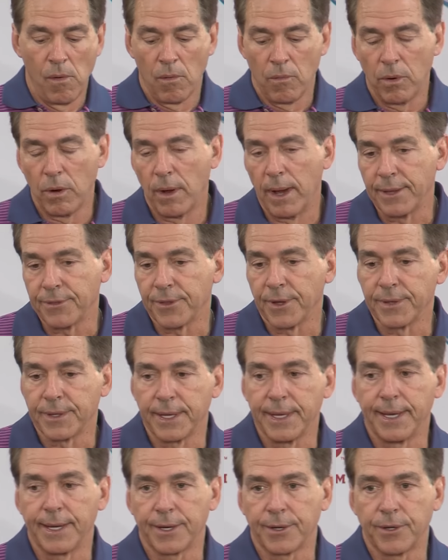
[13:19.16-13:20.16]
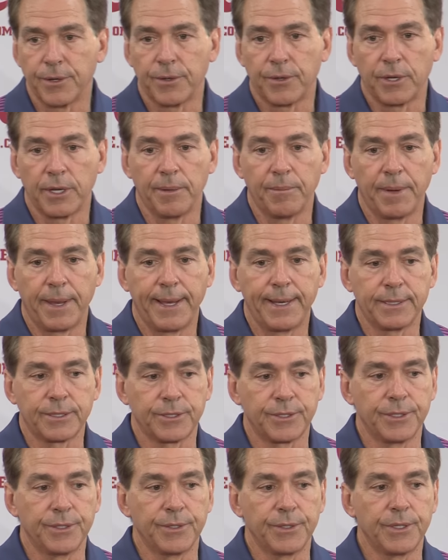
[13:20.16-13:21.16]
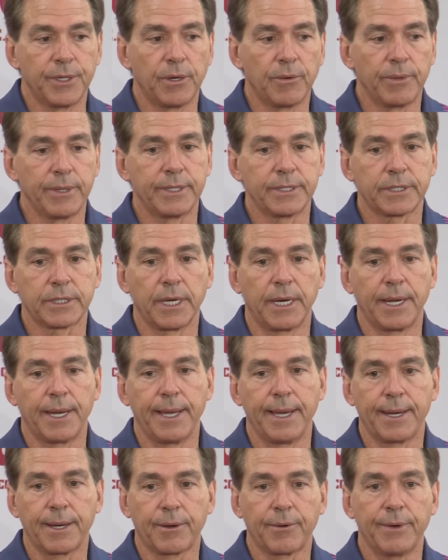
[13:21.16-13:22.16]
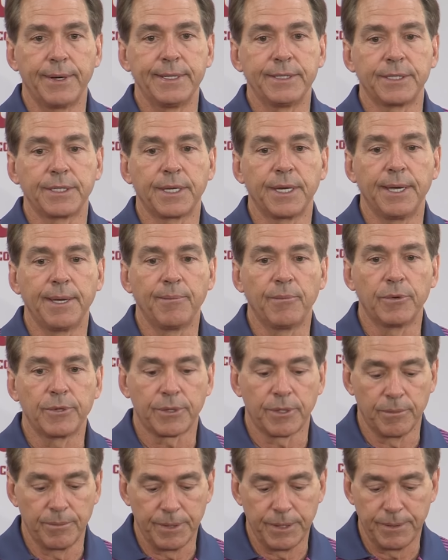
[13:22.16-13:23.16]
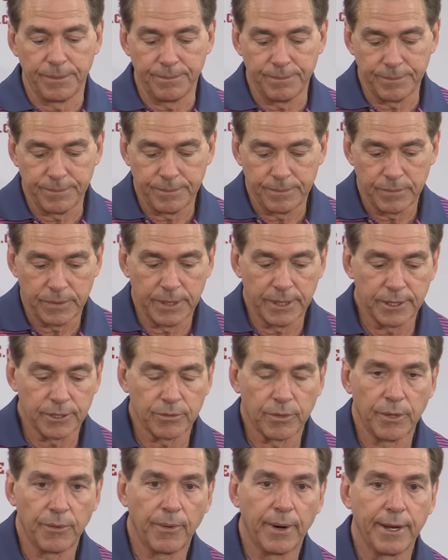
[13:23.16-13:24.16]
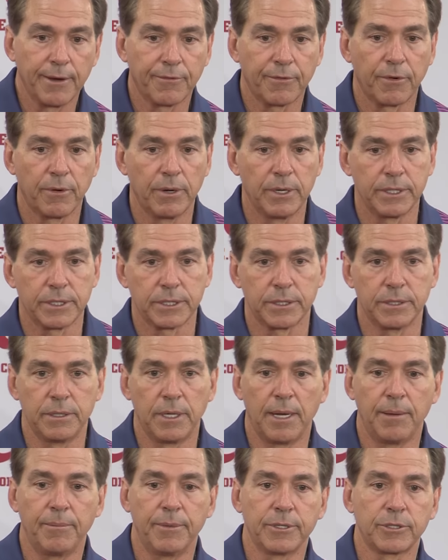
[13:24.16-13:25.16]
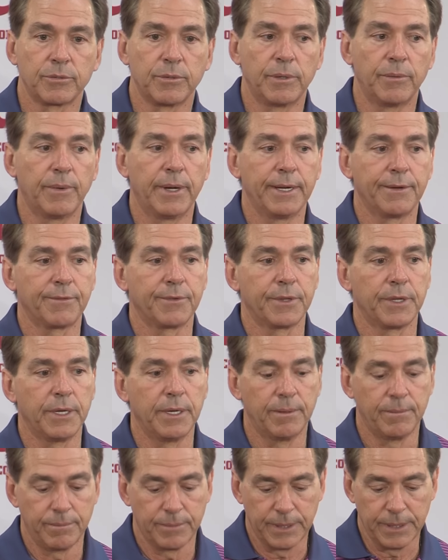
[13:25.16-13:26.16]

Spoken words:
Well, I thought they had a good team last year. You know, we just kind of had a crazy game with them, and things went right for us, and not much went right for them.